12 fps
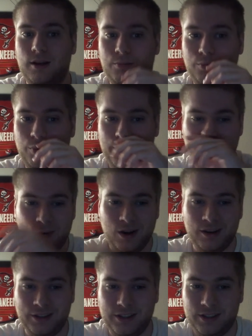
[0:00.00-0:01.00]
pretty
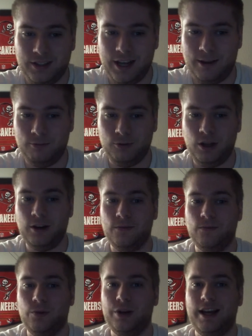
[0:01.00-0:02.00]
well in this game.
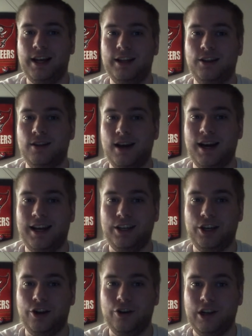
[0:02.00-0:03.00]
Leonard Fournette had 9
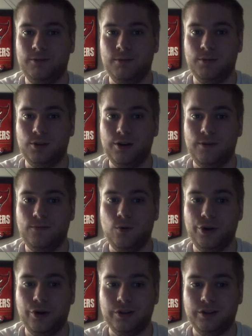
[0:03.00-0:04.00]
carries for
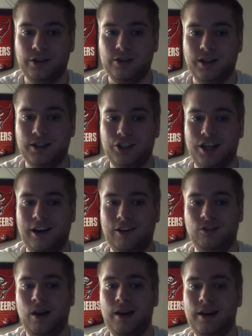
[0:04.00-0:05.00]
34 yards and a
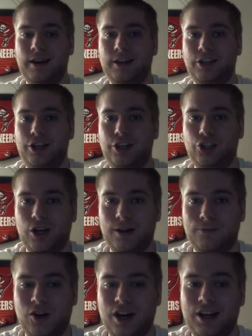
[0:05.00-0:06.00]
touchdown.
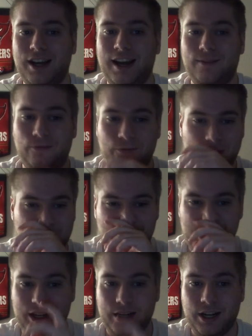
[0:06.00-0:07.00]
Keyshawn Vaughn had
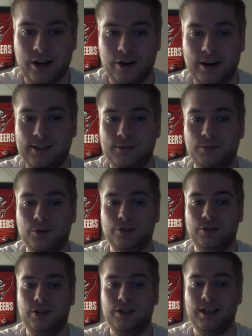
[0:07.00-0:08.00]
15 carries for
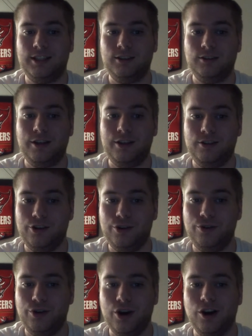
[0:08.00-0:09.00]

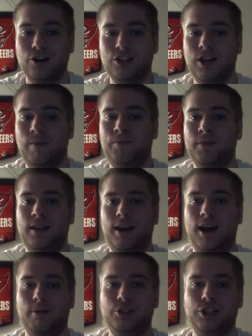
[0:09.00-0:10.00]
62 yards,
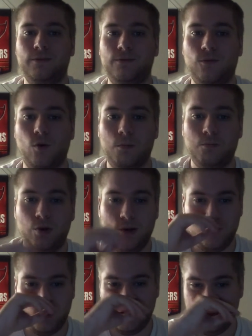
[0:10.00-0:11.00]
averaging
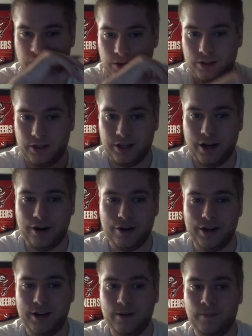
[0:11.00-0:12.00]
4.1 yards a carry.